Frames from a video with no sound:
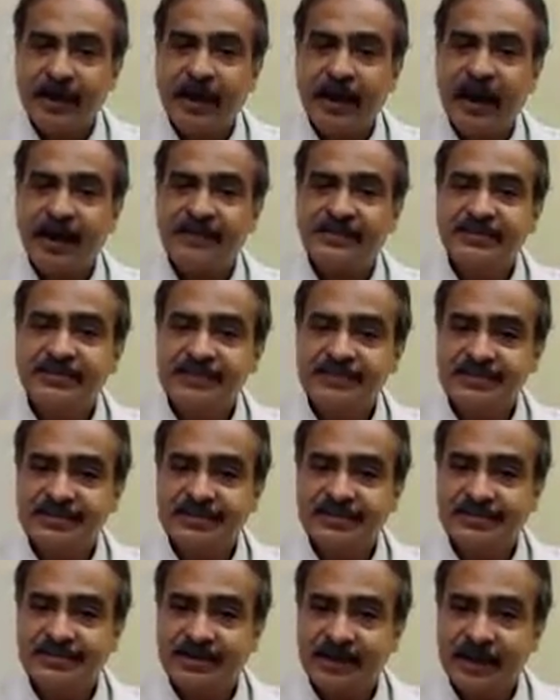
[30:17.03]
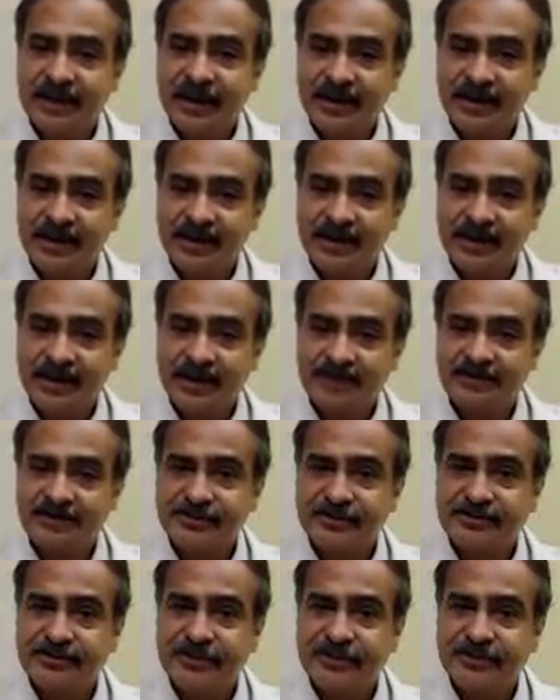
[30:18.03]
and since they are
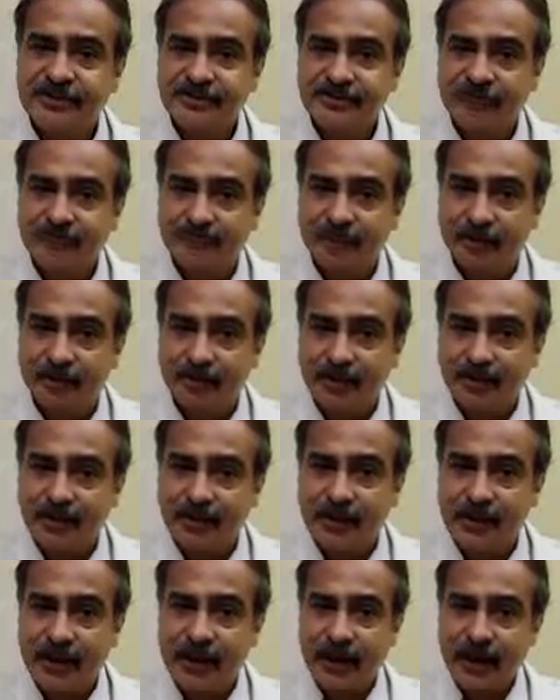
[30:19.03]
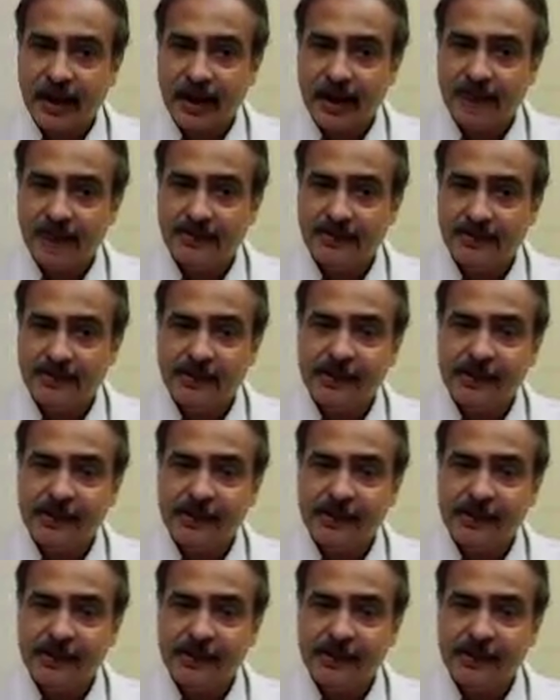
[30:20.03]
extremely thin walled and